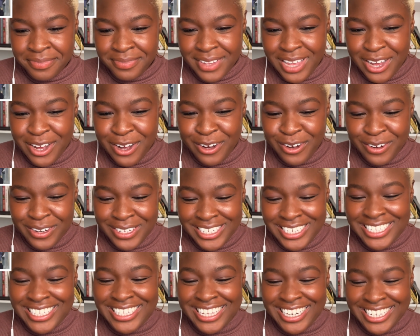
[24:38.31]
Oh, and
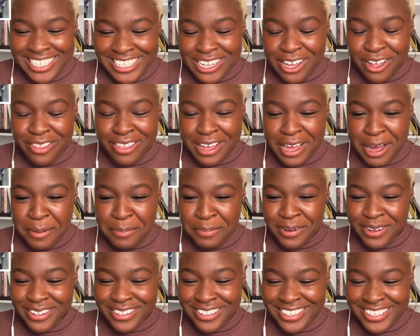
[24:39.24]
she's gonna see all the
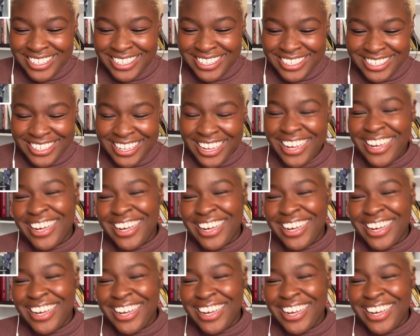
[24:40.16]
couples.